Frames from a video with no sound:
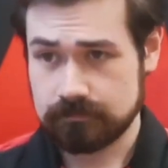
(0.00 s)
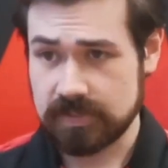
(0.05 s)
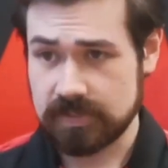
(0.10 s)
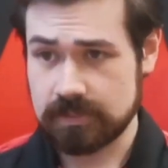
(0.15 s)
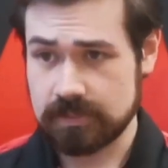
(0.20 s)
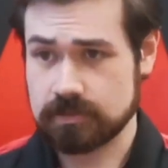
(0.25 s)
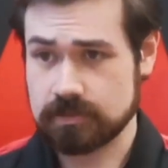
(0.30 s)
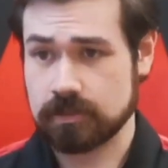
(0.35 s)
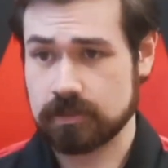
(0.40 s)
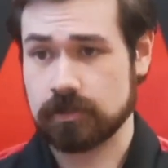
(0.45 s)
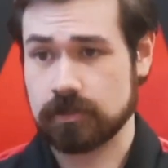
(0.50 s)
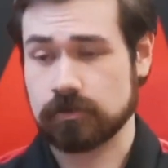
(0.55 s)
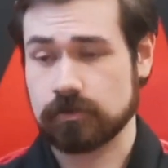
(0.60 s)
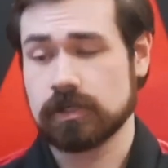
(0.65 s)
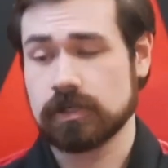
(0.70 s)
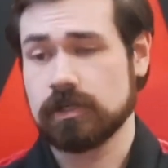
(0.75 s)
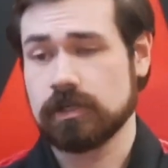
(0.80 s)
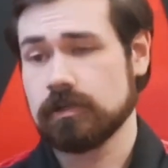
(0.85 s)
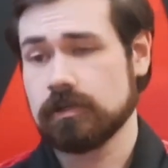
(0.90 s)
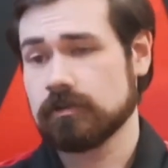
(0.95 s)
So
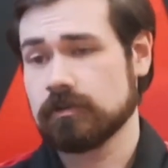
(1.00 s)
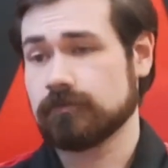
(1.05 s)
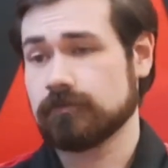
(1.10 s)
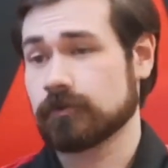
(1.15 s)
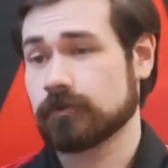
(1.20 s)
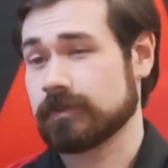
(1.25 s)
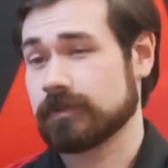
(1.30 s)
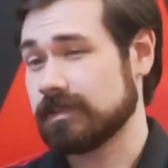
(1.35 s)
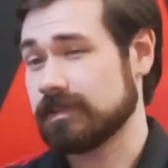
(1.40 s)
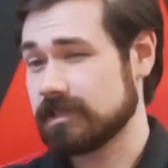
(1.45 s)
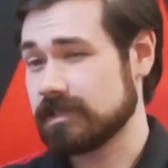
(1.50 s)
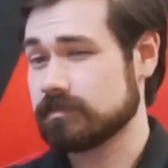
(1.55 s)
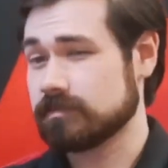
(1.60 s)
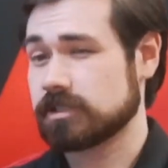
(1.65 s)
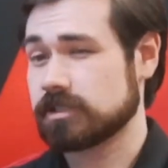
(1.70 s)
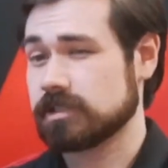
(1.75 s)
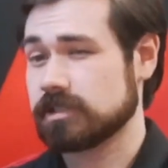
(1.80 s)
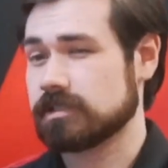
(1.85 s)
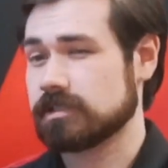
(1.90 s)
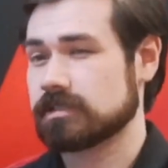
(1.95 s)
for these
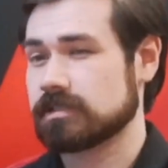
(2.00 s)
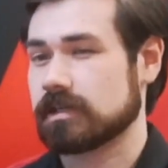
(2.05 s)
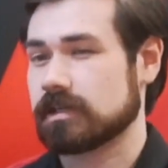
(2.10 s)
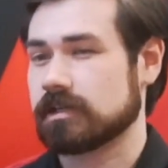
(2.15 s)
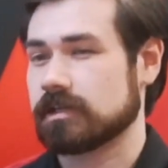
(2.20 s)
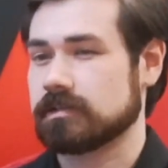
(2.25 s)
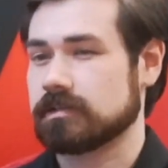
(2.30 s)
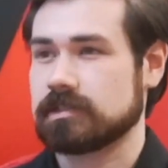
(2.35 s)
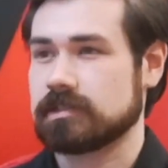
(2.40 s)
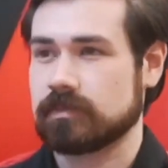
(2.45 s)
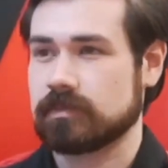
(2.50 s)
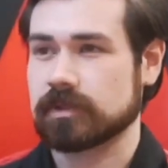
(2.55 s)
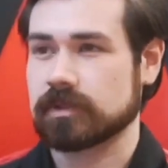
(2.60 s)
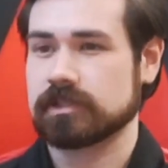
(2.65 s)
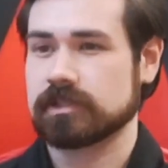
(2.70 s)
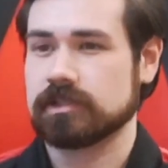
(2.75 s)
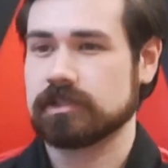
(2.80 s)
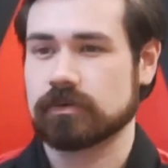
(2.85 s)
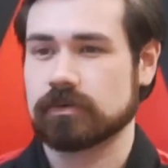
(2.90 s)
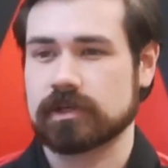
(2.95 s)
machines, I
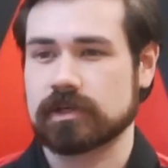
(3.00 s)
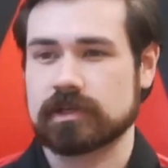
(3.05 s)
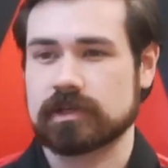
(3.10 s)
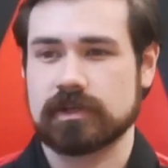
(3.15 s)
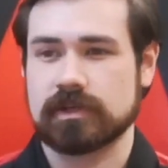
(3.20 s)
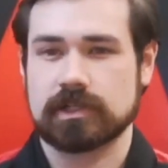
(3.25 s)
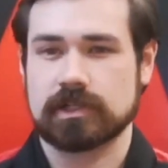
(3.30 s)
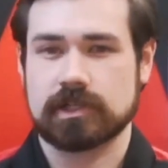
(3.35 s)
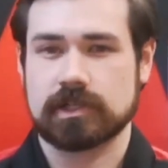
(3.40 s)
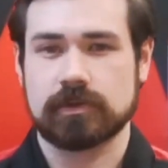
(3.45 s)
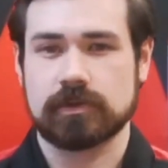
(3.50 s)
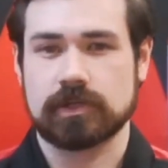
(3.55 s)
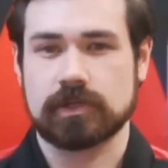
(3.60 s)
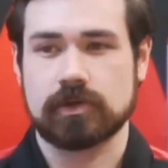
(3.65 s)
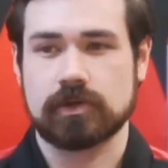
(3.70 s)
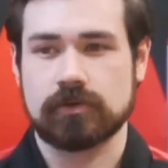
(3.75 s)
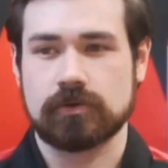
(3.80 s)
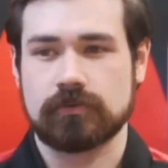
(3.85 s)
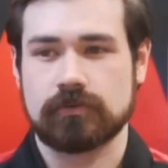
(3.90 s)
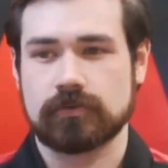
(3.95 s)
typically don't recommend going
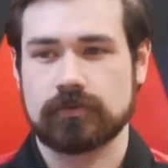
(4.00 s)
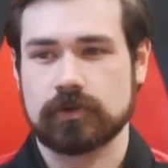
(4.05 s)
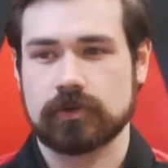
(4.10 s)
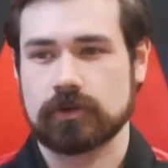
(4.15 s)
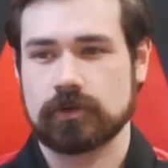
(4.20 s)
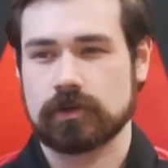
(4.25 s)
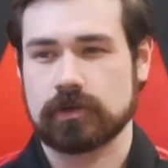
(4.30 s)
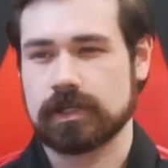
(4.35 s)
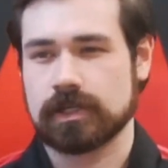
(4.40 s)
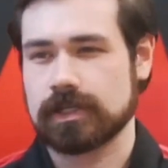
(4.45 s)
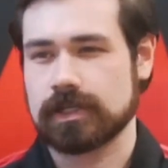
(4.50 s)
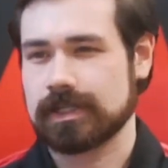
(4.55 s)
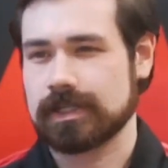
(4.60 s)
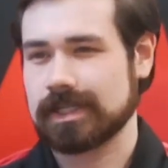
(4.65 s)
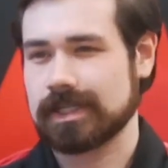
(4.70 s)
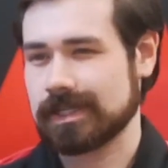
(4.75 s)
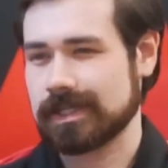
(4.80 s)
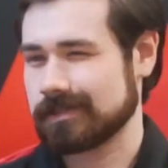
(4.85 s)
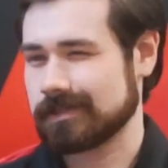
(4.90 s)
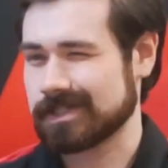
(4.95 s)
over
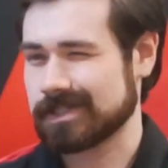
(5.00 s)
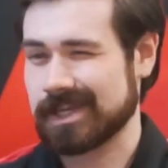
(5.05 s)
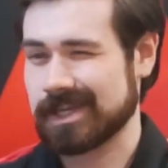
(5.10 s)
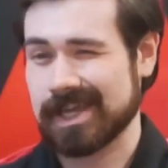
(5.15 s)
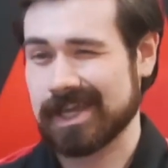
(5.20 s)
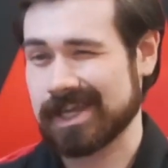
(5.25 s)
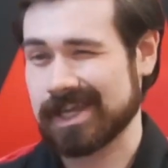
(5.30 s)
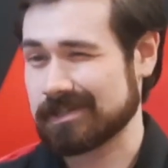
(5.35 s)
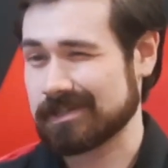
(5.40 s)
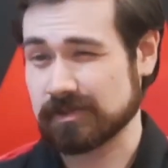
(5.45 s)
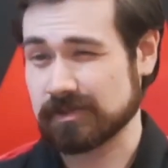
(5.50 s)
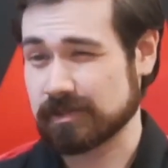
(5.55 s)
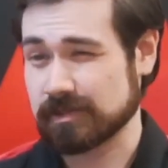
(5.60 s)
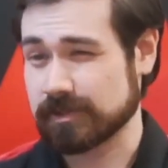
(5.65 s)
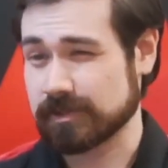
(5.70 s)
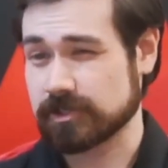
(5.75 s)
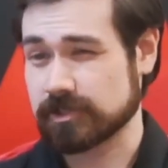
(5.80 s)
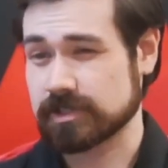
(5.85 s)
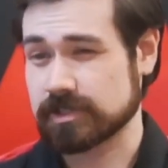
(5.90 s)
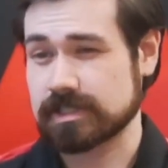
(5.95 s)
the 80
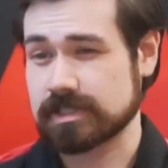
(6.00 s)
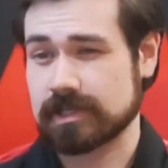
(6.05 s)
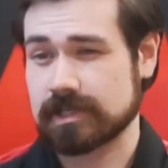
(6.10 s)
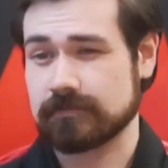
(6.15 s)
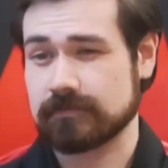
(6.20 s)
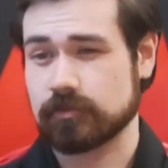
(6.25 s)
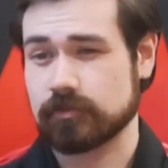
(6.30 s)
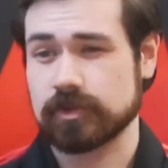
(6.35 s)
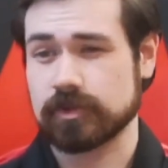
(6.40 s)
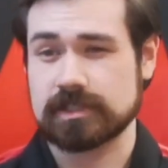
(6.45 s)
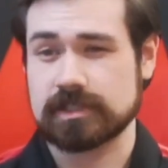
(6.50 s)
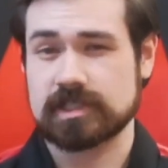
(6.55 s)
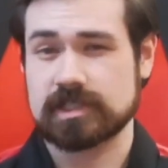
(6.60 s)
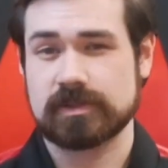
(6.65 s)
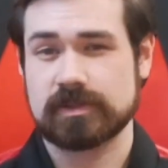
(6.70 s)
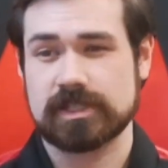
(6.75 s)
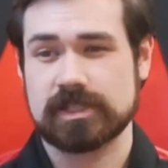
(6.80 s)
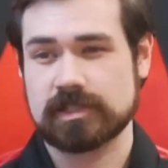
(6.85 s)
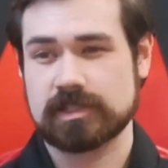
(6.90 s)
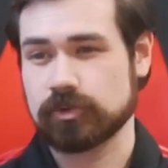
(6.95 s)
millimeters a second for printing
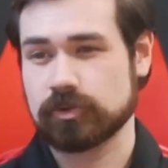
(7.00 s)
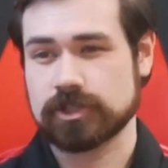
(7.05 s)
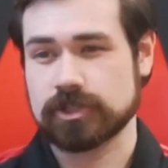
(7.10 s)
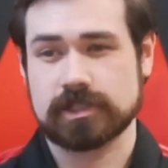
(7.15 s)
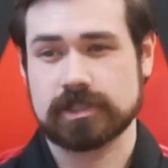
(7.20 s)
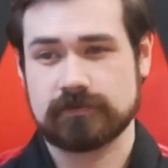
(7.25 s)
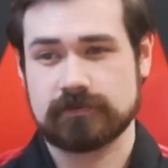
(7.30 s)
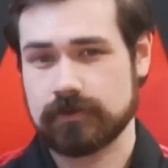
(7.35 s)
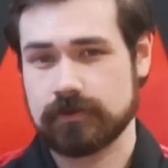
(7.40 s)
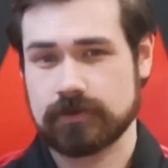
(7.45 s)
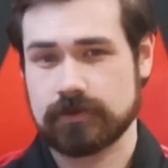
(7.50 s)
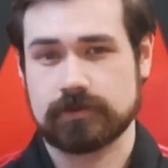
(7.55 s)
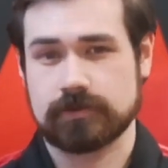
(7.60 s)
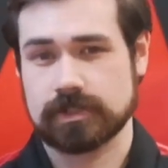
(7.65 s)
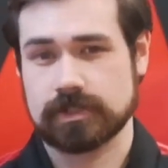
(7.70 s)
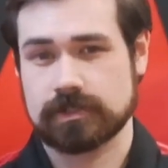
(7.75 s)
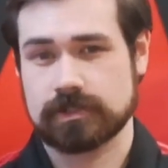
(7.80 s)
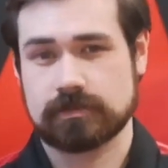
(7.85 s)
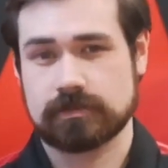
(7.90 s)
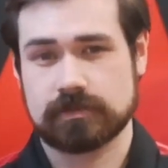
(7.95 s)
speeds. Pushing it further
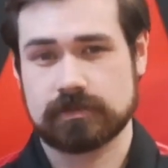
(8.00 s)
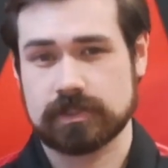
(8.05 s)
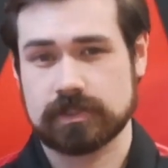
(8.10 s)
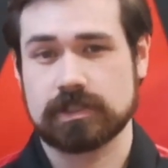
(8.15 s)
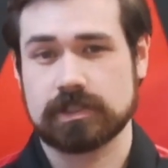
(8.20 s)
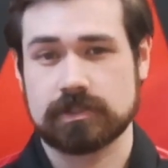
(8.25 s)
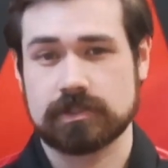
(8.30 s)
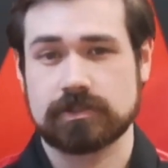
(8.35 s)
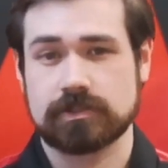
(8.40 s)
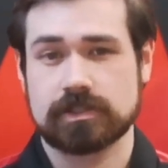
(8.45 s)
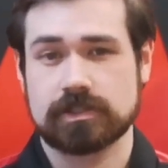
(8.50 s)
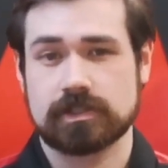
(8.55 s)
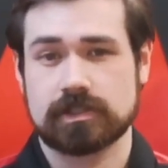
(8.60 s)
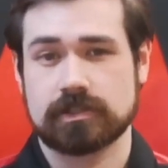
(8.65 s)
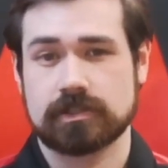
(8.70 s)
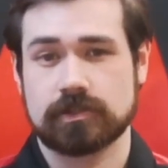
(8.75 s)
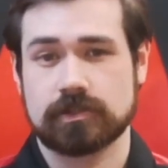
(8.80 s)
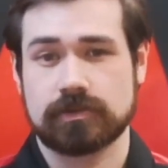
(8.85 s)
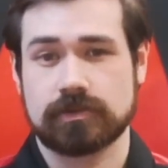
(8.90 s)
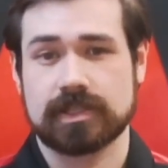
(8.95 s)
just continues to
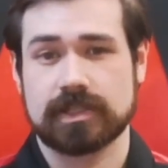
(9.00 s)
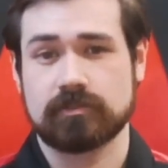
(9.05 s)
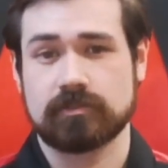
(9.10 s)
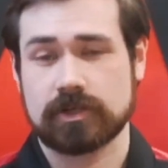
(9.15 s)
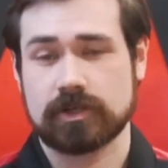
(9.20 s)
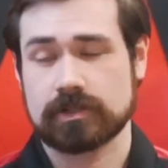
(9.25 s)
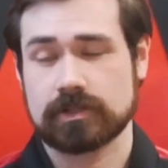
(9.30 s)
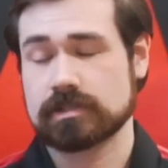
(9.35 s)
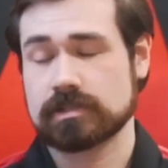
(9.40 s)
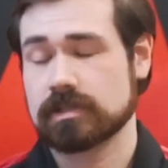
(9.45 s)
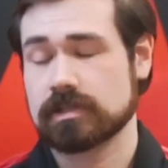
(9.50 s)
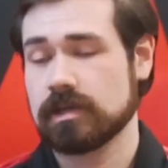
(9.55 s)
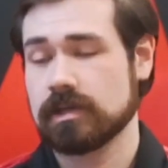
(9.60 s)
degrade the parts.